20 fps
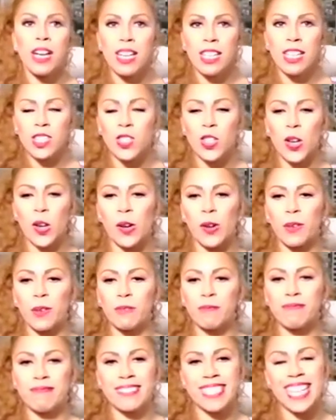
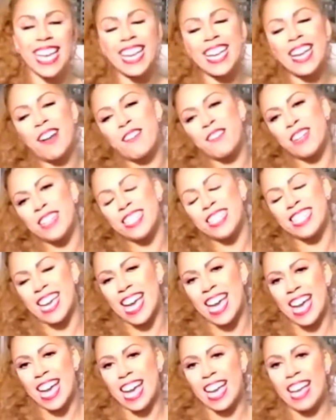So take every
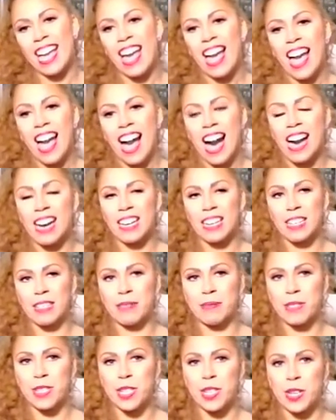day,
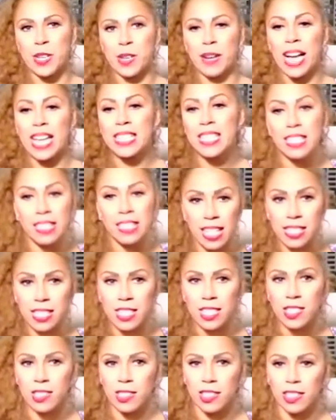as a
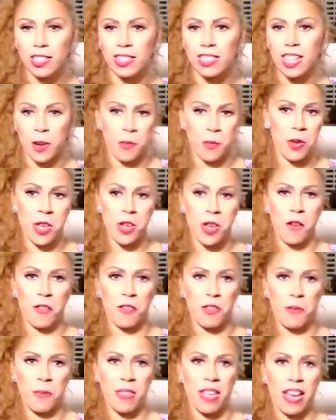lesson learned, and we go
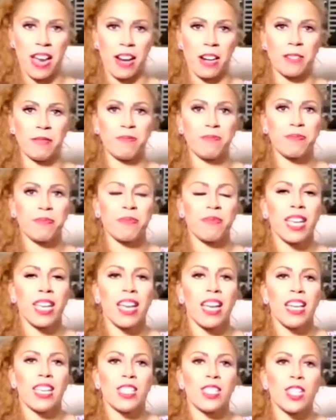from there.
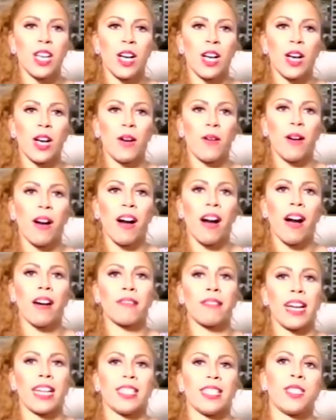So, all
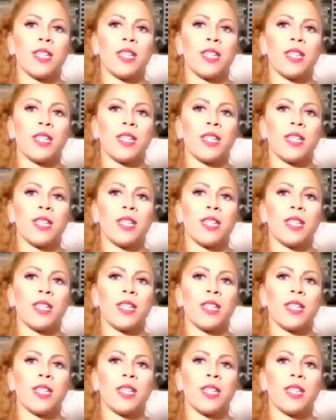right.